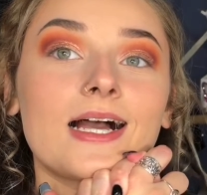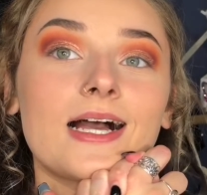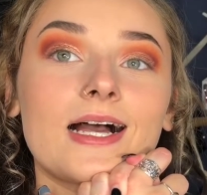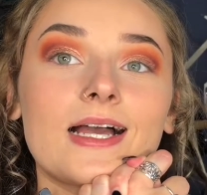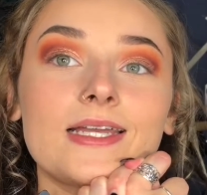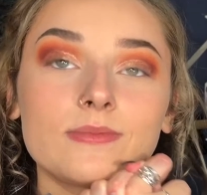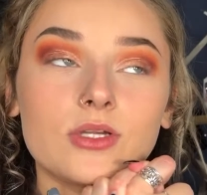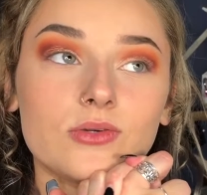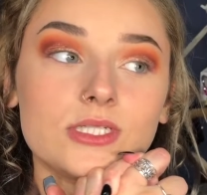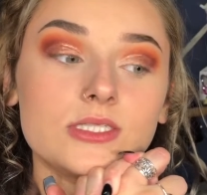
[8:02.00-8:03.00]
I am
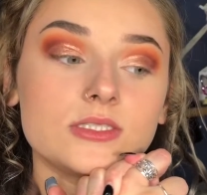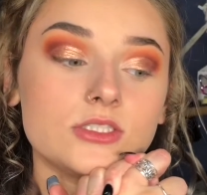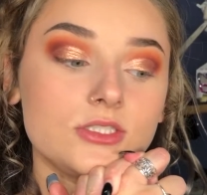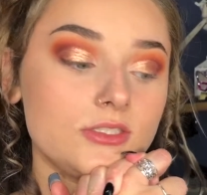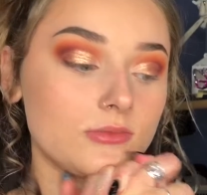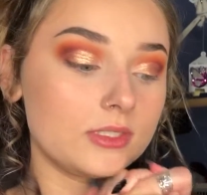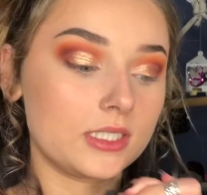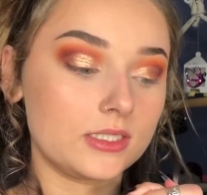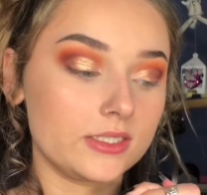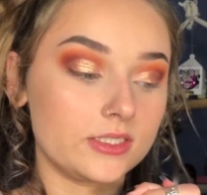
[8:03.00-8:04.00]
going to do my
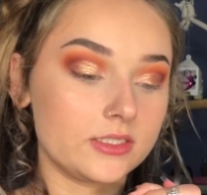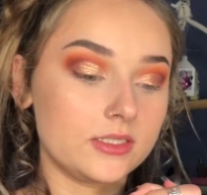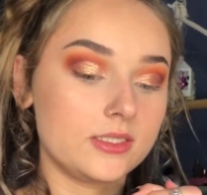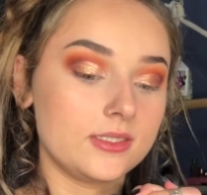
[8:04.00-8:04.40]
eyeliner